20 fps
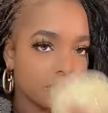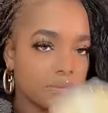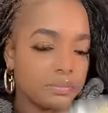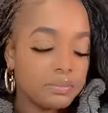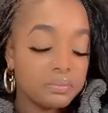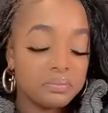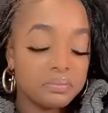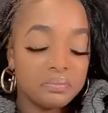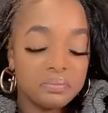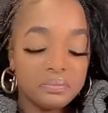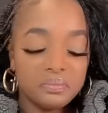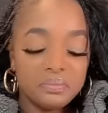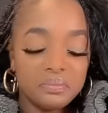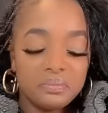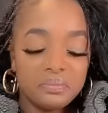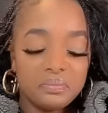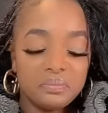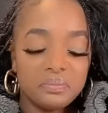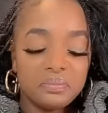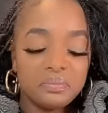Mm.
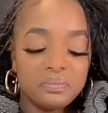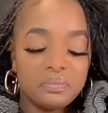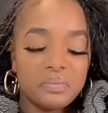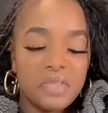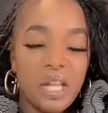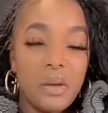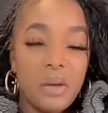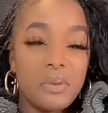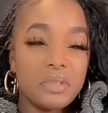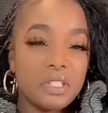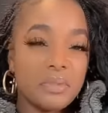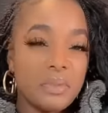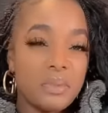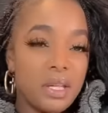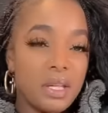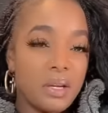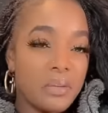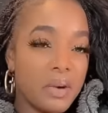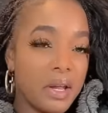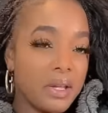That one smell
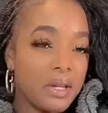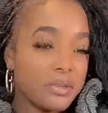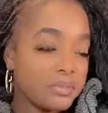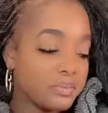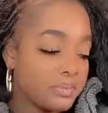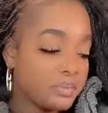all right.